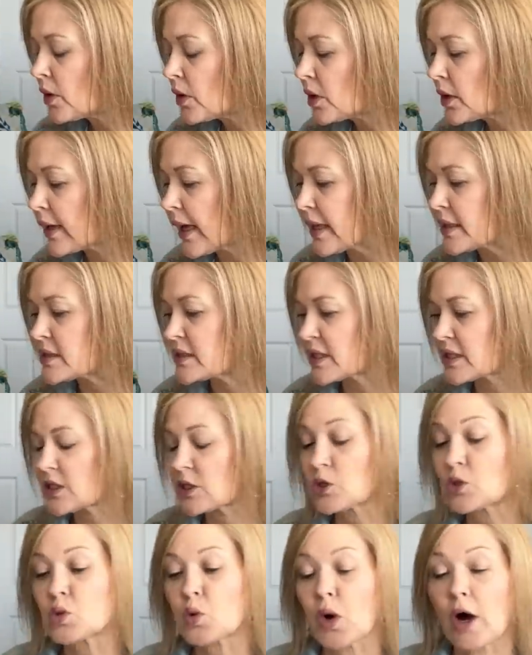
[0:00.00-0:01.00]
yeah, six
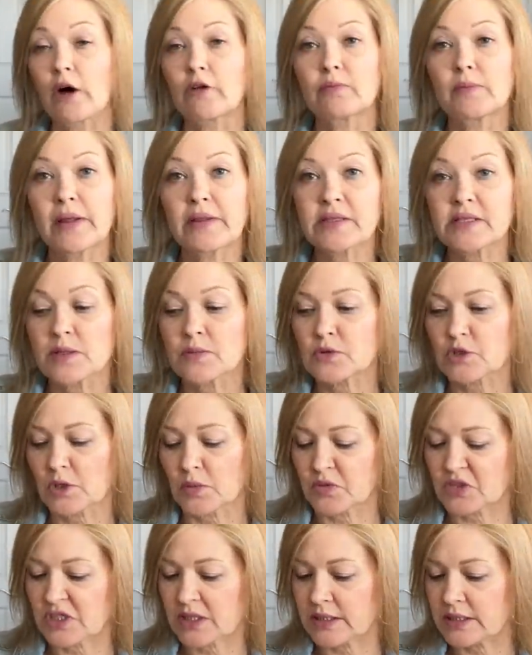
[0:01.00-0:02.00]
and twelve month
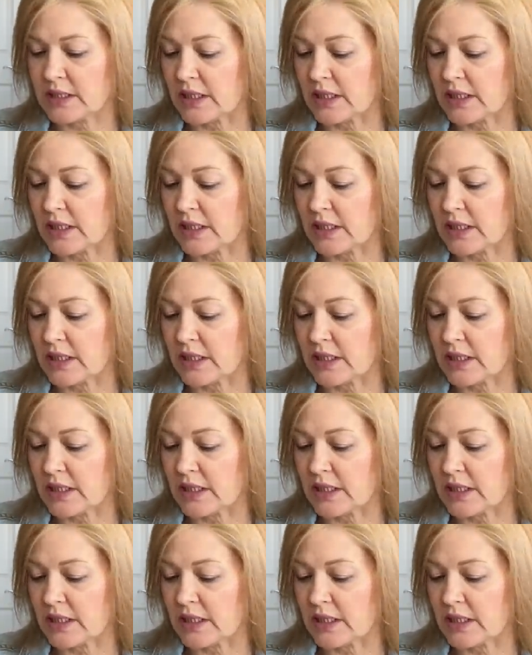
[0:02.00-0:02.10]
subscriptions,